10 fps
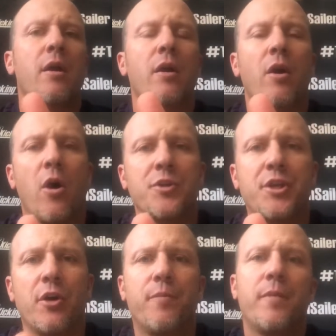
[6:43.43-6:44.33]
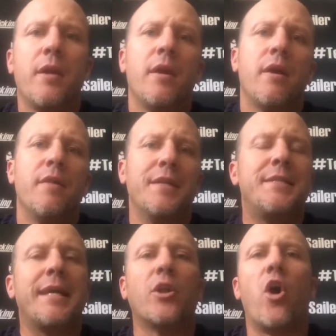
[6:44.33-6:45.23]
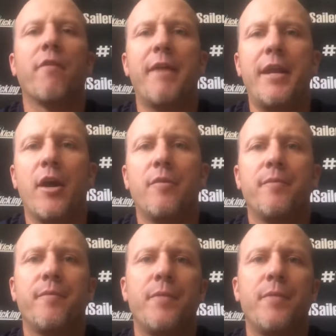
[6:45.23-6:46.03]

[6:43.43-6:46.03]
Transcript: Also, this is a long video.